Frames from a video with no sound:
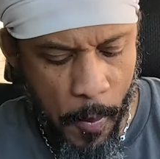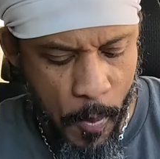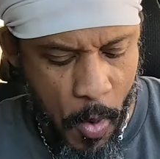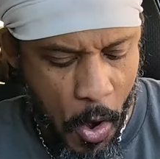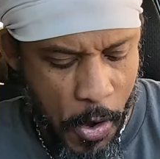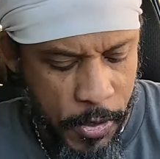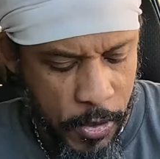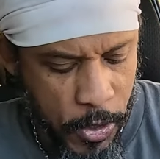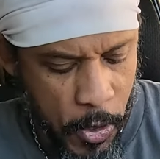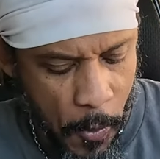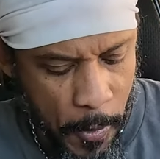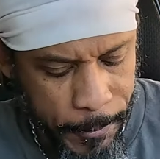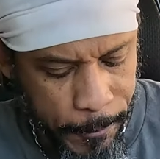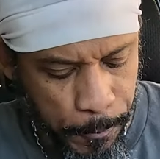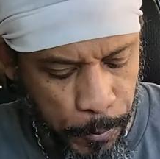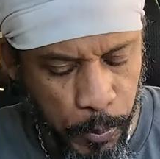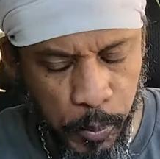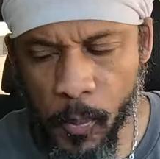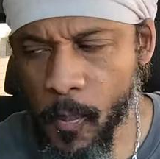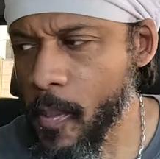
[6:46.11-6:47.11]
parsley.
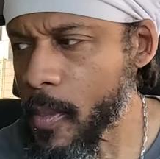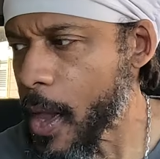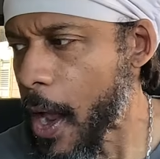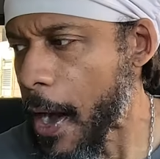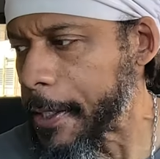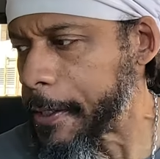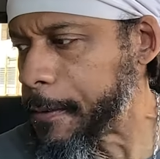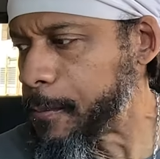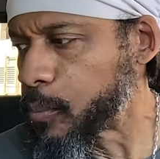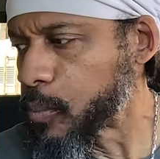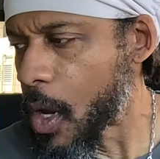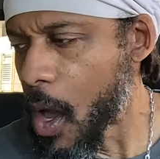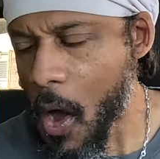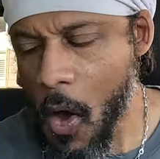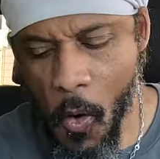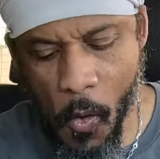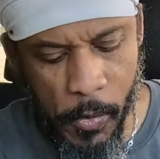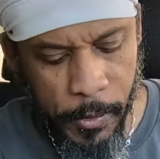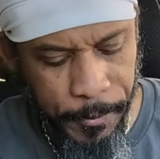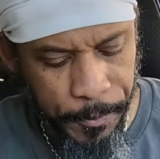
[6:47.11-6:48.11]

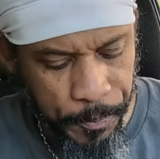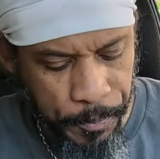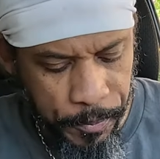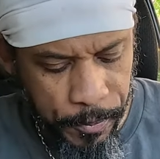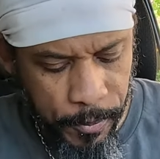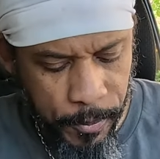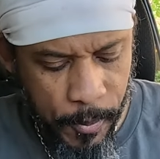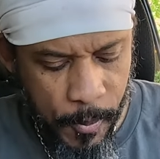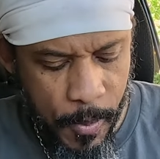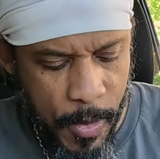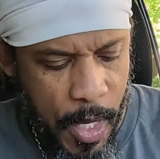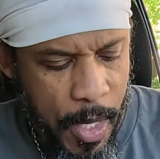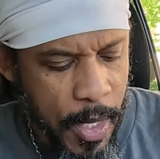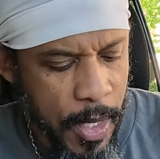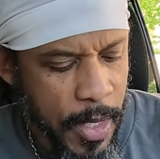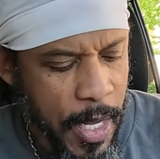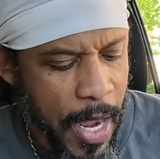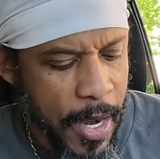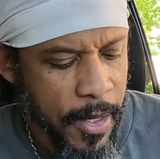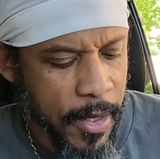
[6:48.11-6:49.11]
Oh,
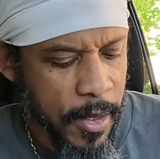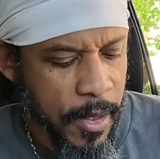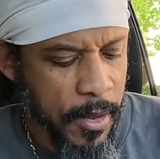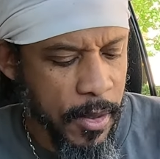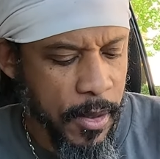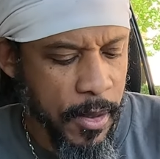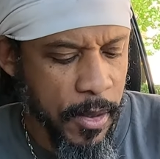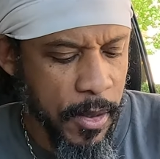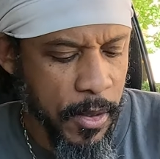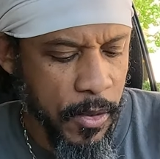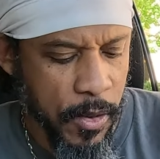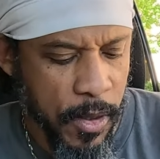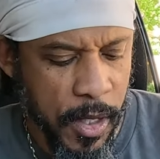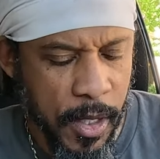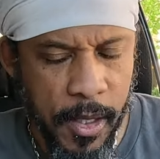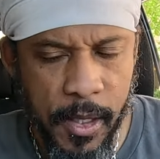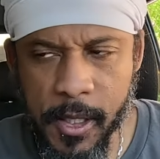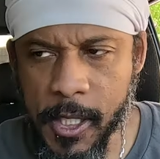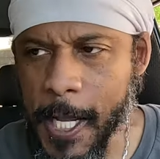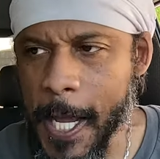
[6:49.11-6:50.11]
like it, you
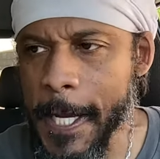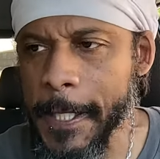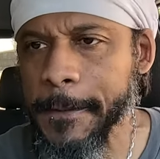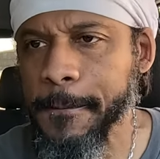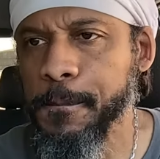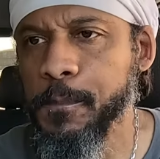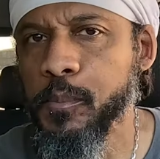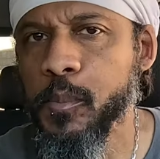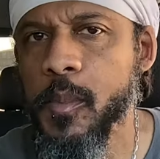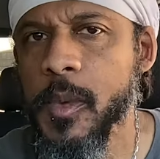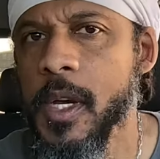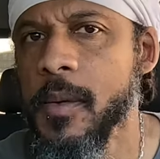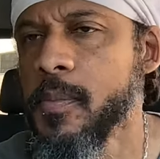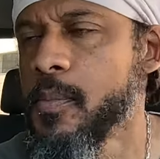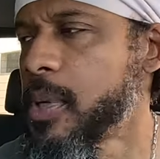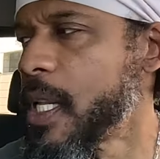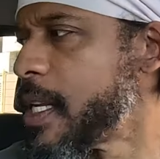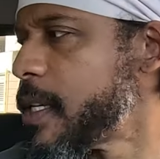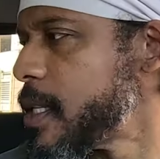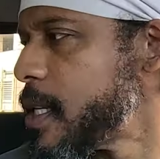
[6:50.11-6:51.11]
think it's like
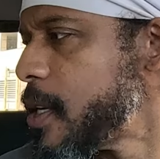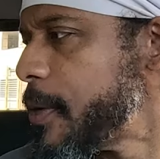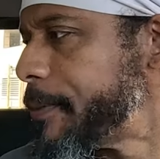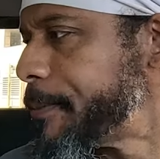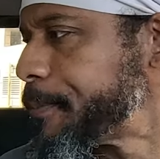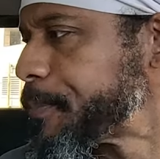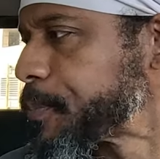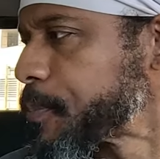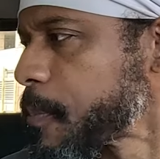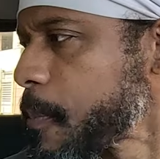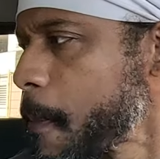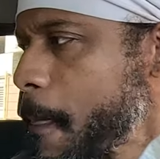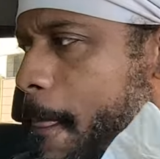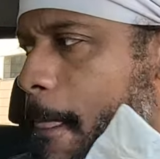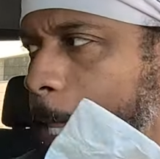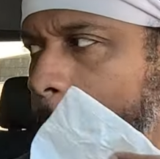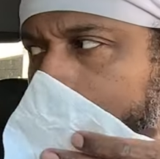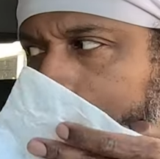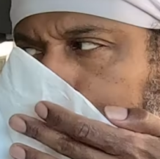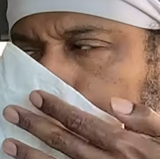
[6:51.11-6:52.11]
blended mm
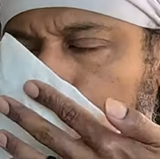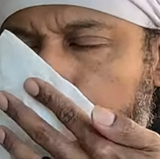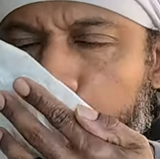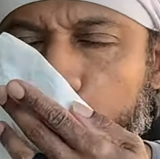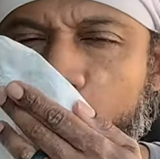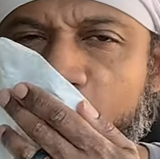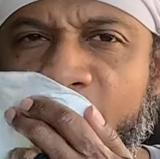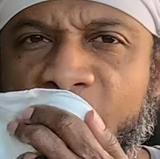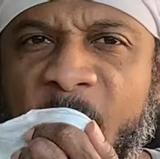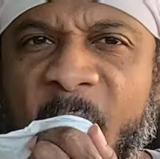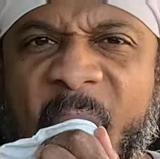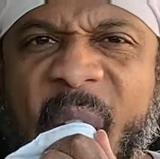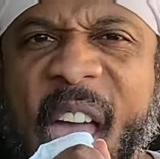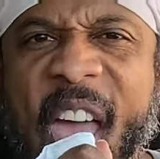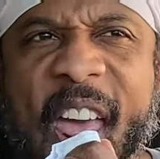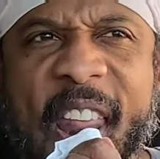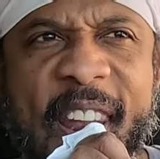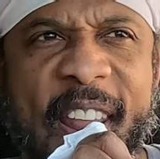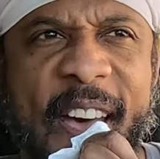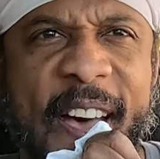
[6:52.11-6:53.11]
-hmm.
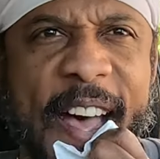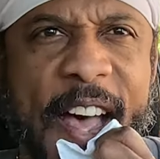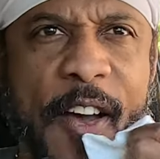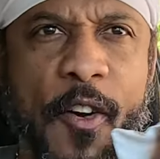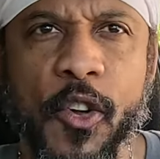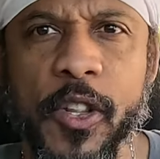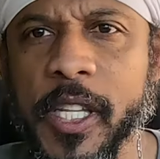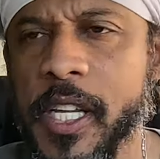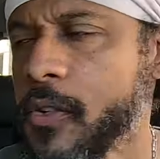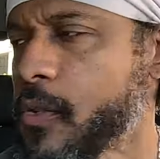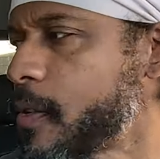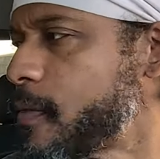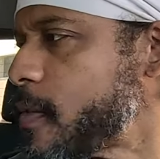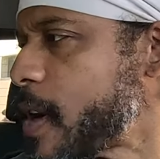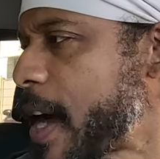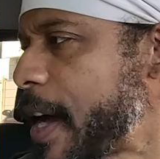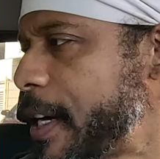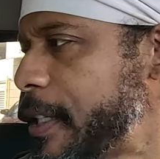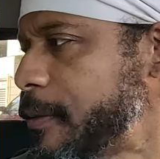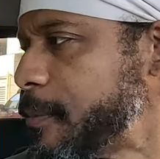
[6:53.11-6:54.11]
and uh,
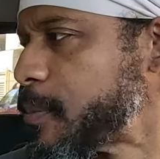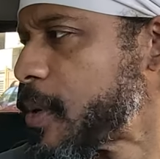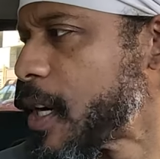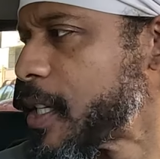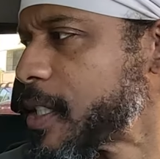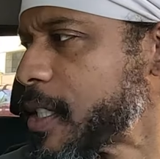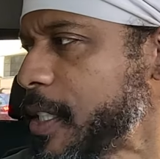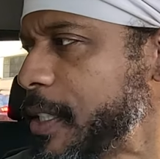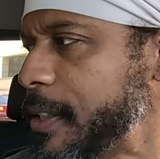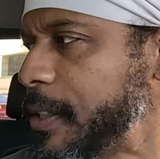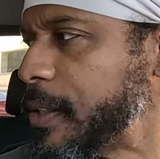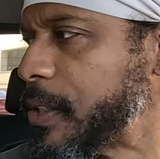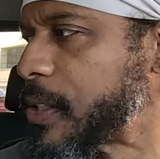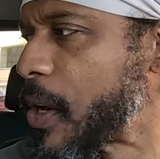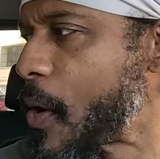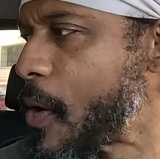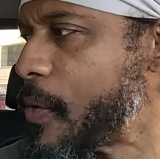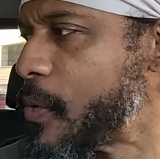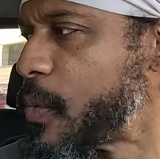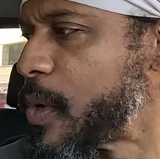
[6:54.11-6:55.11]
liquefied parsley
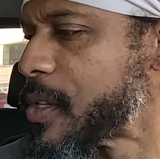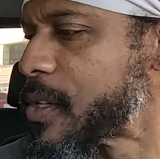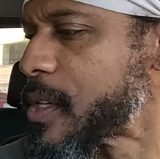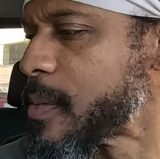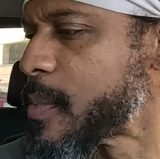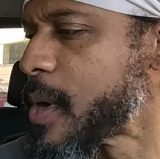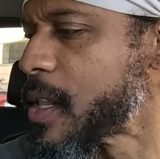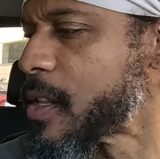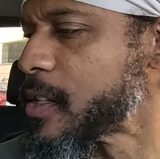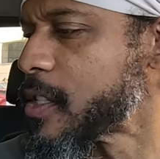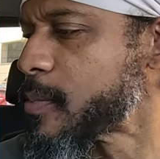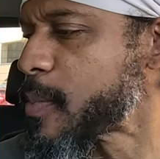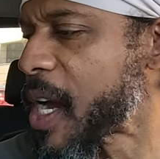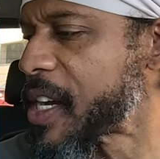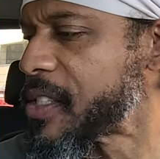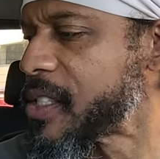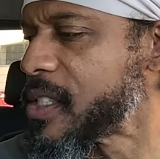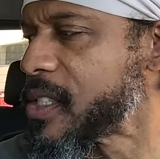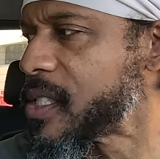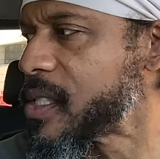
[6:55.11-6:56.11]
with some other
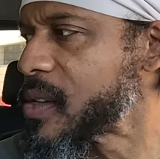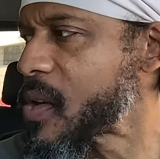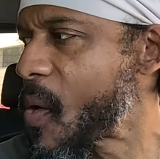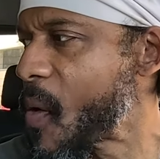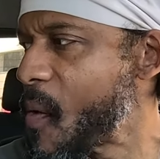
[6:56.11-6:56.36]
spices.